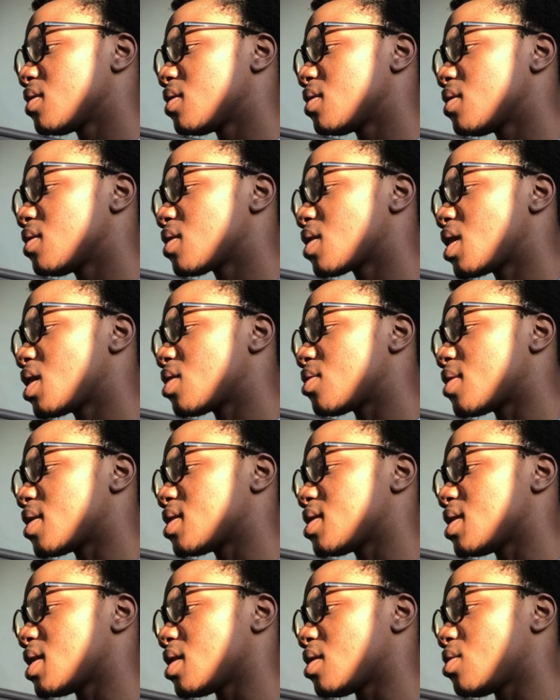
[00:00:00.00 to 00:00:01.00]
Kind of writes
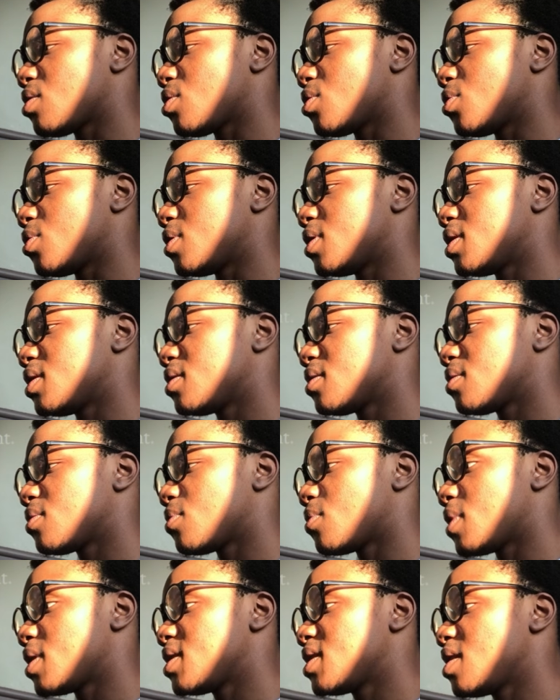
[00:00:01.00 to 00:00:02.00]
like Claude.
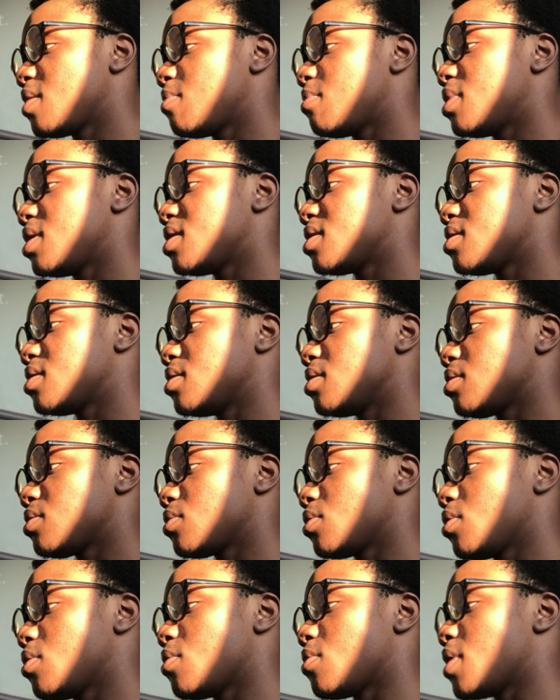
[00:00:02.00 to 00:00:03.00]
What's that business?
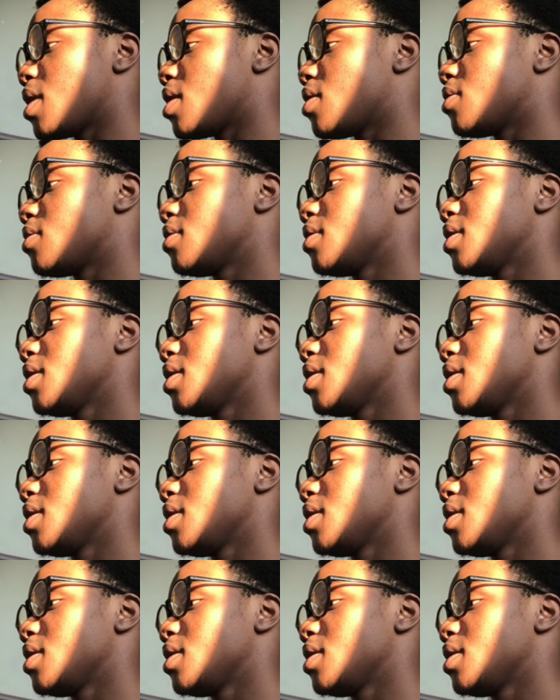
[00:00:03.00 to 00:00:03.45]
Oh, wow.